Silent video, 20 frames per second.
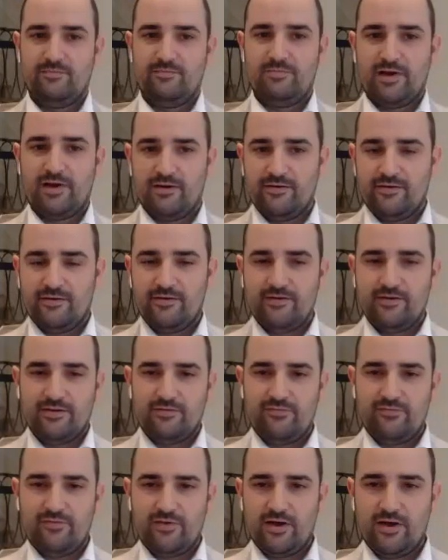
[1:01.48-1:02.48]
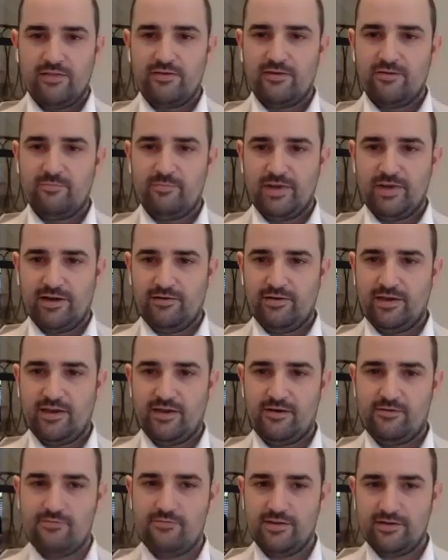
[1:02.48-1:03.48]
partner and father, Barry
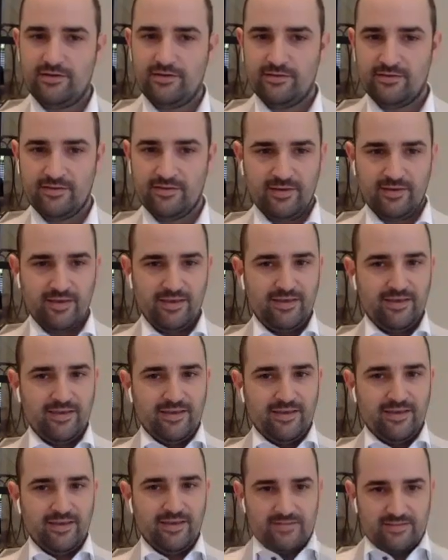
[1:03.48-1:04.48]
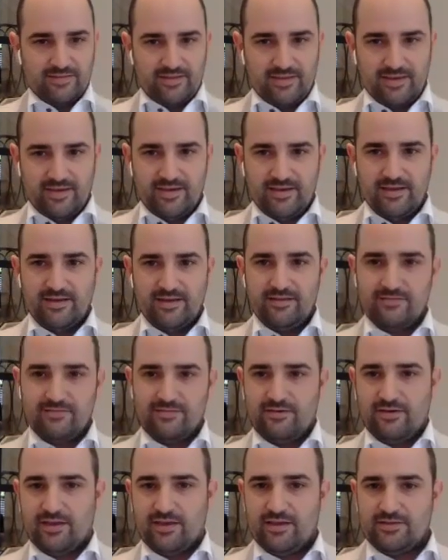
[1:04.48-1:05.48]
Cohen. Dad,
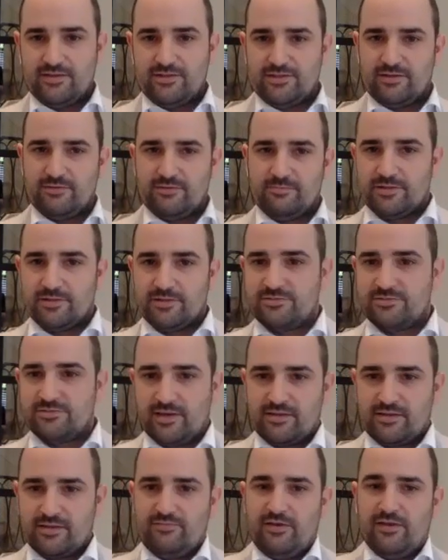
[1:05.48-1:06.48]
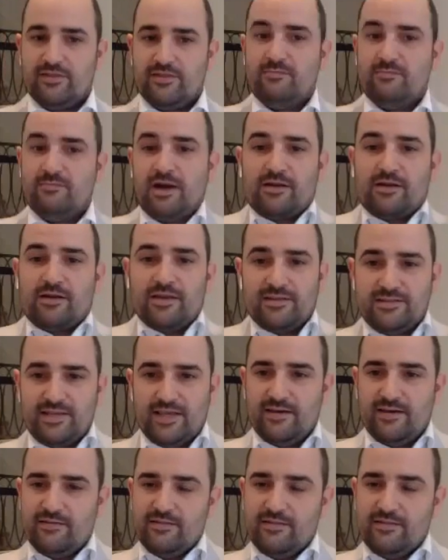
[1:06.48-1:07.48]
though I get your perspective on the market
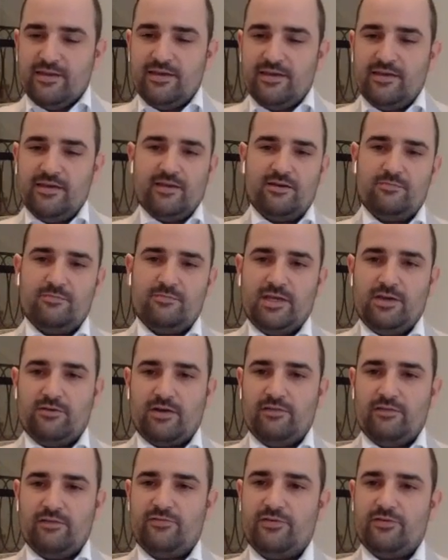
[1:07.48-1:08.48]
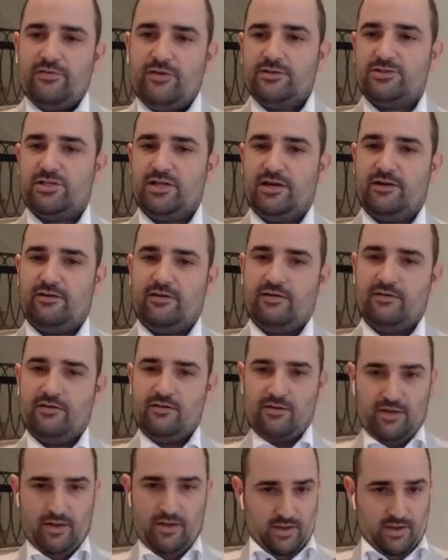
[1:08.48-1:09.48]
daily, it'll be great for you to share
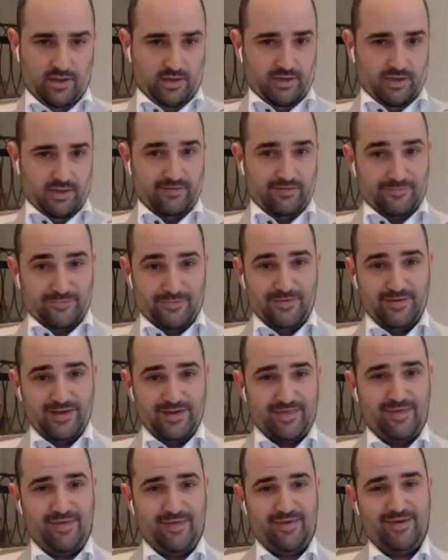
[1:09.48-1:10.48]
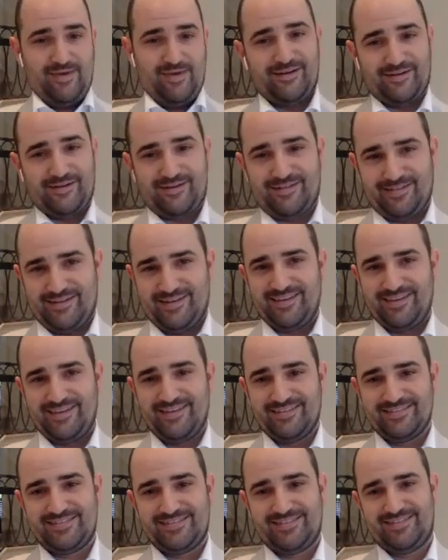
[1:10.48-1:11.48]
it with our
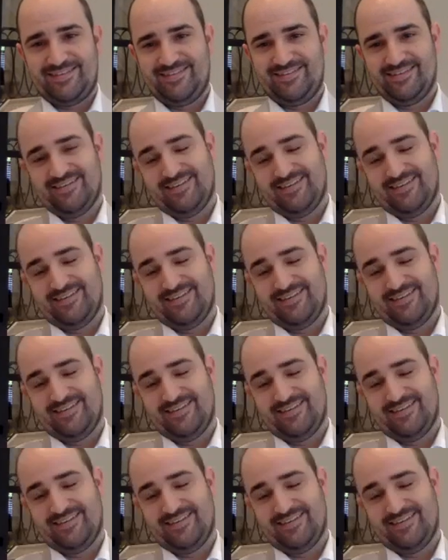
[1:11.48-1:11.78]
clients